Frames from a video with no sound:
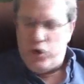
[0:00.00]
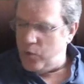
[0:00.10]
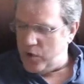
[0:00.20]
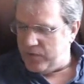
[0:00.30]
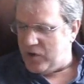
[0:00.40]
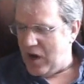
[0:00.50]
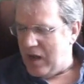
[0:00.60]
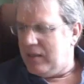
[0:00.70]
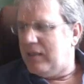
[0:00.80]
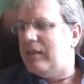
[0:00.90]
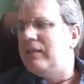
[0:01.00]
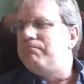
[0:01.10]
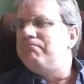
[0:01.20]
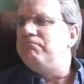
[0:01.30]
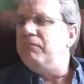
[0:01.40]
Your Word of God,
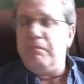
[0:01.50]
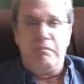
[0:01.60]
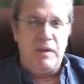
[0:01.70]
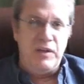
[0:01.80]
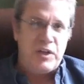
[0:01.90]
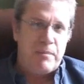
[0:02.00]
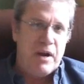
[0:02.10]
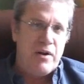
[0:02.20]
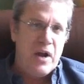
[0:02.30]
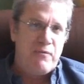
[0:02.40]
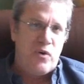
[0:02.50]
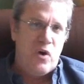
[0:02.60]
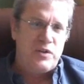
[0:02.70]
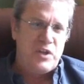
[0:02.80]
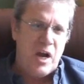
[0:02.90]
is it a paradigm for
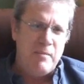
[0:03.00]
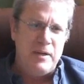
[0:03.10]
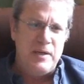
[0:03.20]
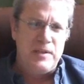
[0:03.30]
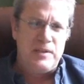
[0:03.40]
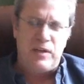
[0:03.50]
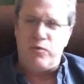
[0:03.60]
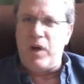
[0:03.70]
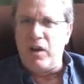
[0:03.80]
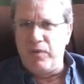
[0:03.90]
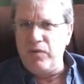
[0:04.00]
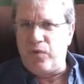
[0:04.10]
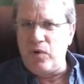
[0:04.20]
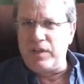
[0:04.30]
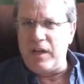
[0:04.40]
all time? Is it relevant
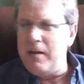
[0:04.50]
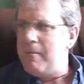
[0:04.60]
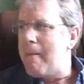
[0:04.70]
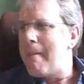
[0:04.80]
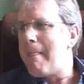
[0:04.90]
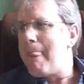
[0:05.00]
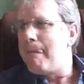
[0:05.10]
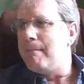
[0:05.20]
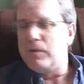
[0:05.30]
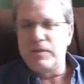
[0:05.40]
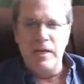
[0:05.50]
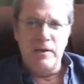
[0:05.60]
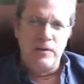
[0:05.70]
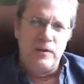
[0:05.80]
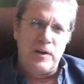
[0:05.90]
for today? Well,
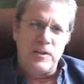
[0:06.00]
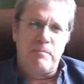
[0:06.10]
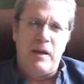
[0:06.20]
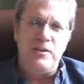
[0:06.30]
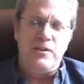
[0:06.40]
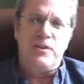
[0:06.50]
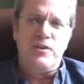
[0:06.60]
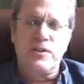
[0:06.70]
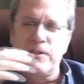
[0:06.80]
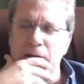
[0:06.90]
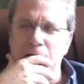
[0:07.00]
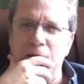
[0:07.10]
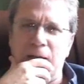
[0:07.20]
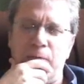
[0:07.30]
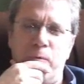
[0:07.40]
take a look at its pages and just take a
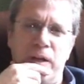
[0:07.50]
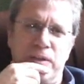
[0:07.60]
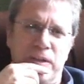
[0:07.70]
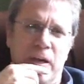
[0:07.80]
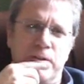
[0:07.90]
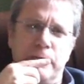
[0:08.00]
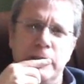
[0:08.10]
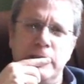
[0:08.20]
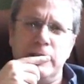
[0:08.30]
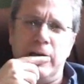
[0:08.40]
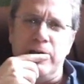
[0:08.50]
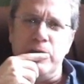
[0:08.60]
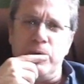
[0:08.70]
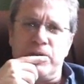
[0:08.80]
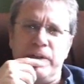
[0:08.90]
look at what it says, and
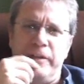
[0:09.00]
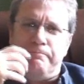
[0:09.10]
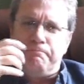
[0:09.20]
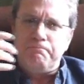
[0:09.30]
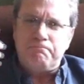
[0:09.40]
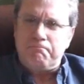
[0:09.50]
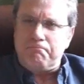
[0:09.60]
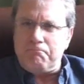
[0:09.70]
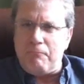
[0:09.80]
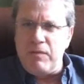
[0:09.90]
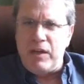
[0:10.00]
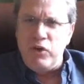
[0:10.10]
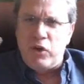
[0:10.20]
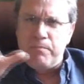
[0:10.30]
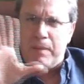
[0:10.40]
you will see
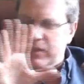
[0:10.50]
that you can